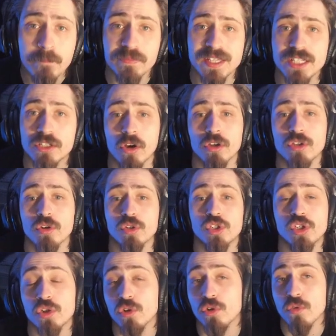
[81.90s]
These are your
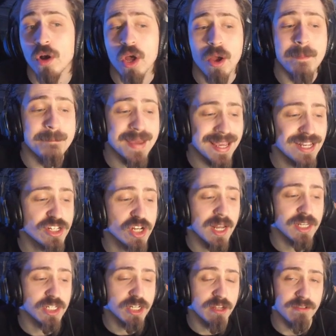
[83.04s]
two major
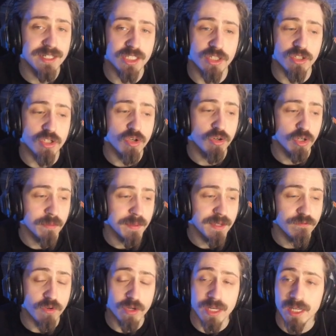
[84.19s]
legendaries that you're going to be
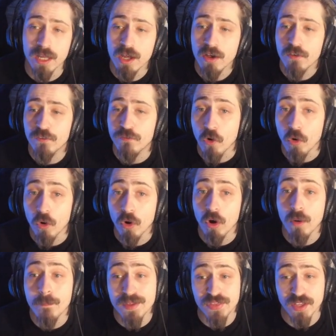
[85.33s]
running for
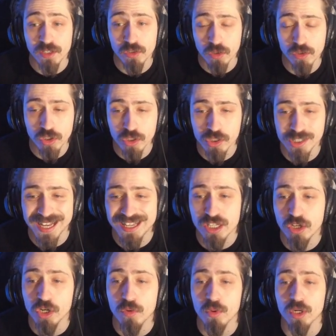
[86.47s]
Mythic Dungeons, and you're
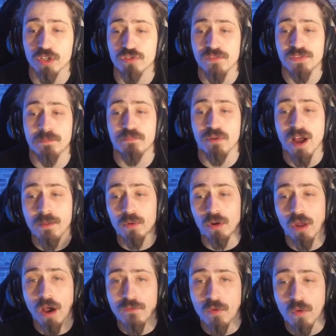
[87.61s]
going to want to craft the primal
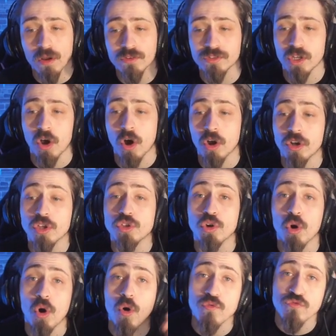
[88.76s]
lava ones on
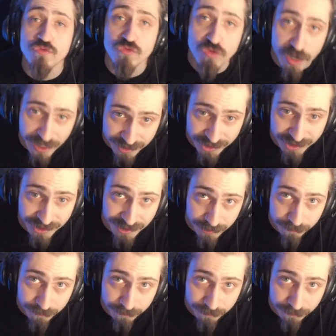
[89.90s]
your wrist.